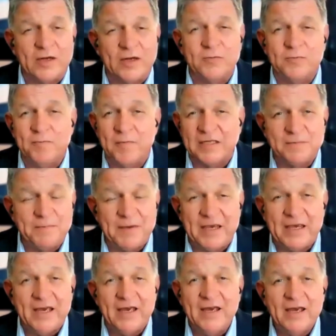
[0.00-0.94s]
It must
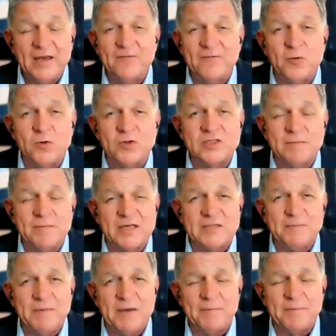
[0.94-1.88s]
be enforced. It
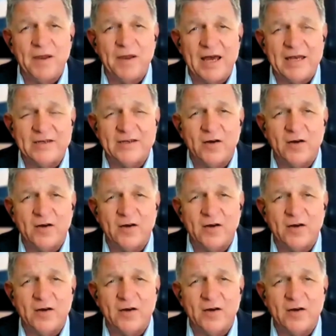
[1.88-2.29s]
must be applied.